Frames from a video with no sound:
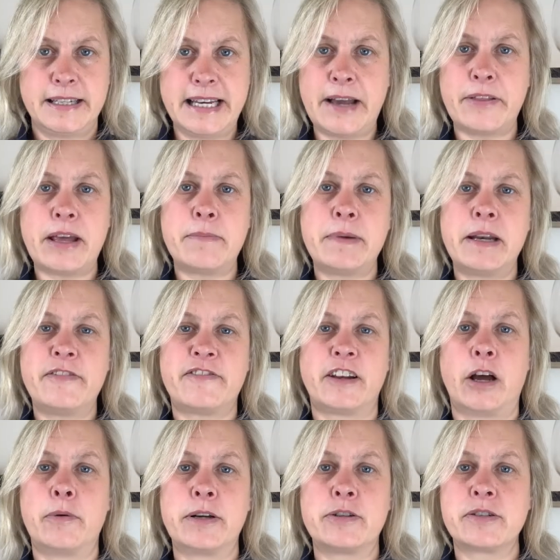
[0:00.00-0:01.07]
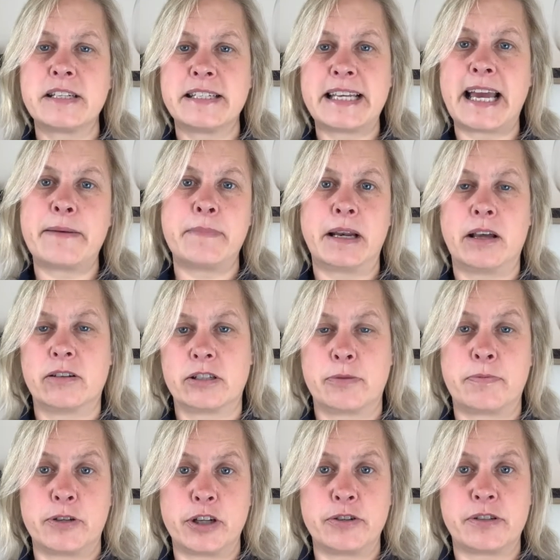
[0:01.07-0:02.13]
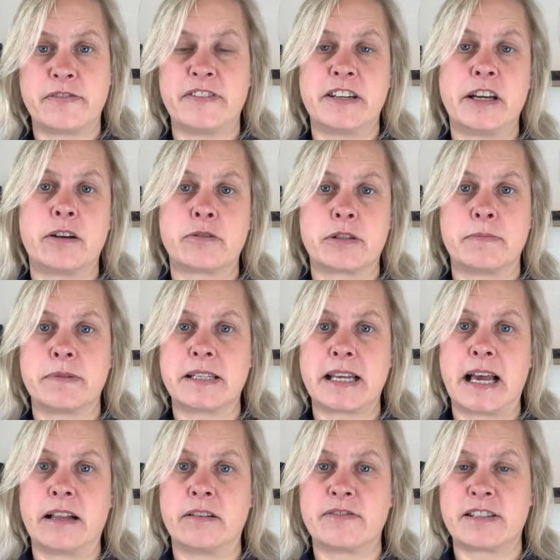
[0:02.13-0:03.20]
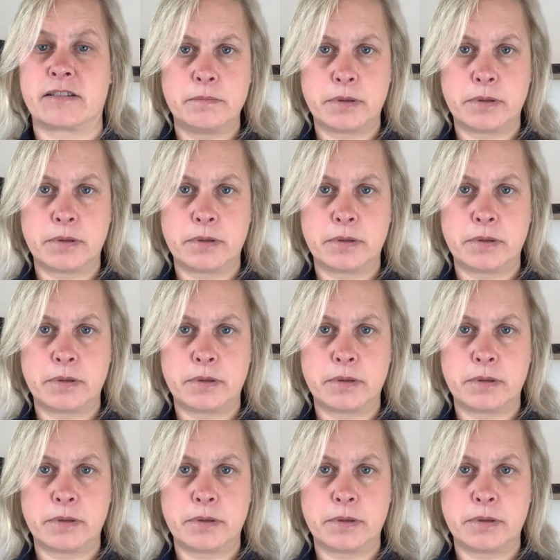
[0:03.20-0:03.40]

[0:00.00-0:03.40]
Now that I'm in a flow, it doesn't take me long to produce the videos themselves